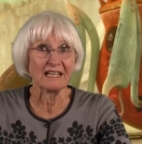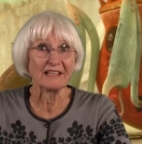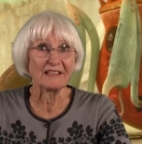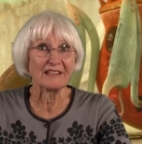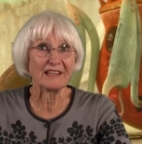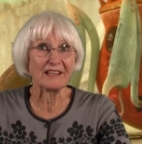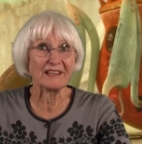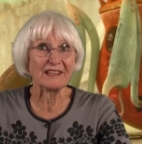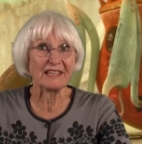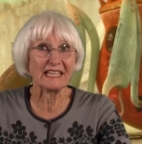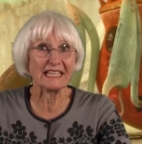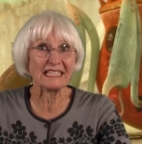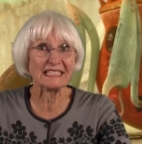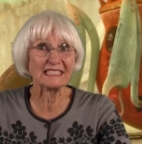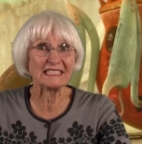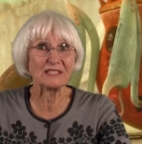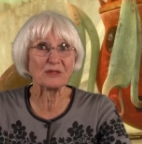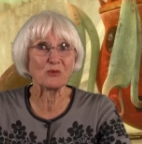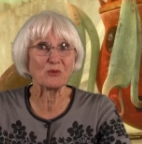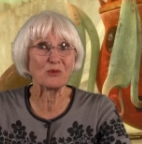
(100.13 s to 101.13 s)
The
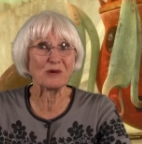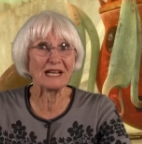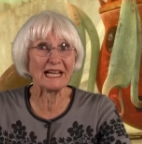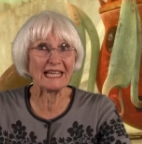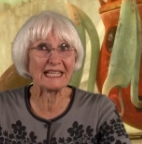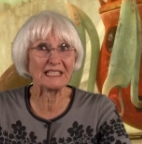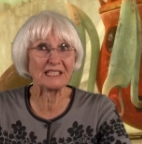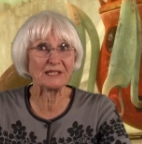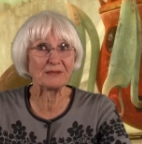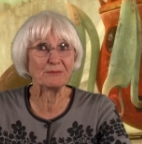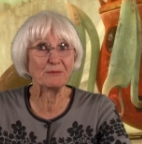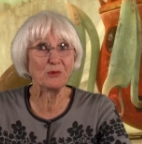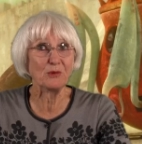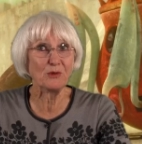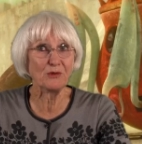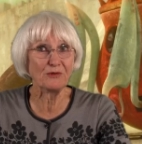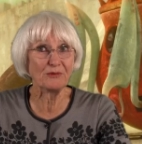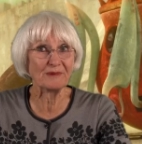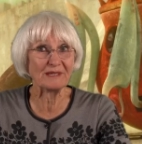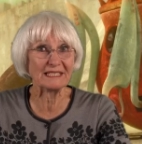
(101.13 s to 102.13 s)
thing's related
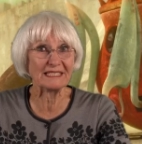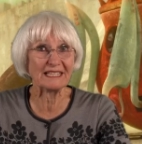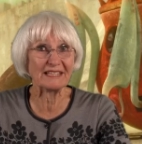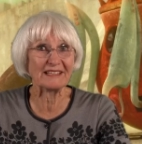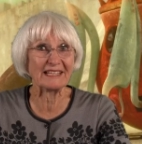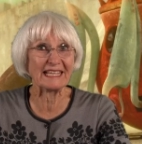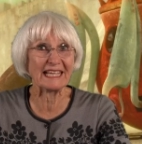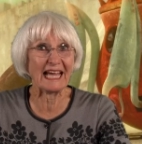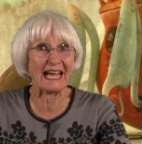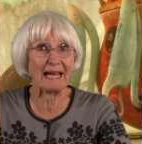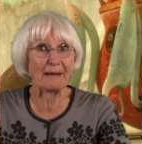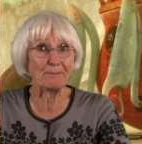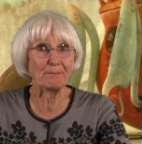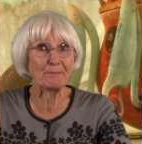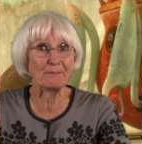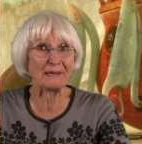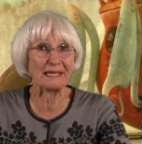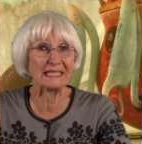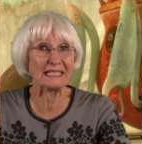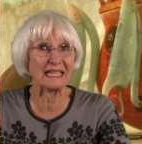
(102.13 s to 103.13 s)
movement and the
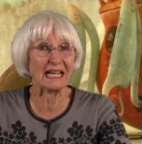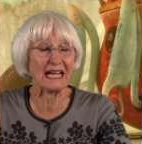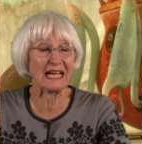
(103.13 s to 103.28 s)
upbeat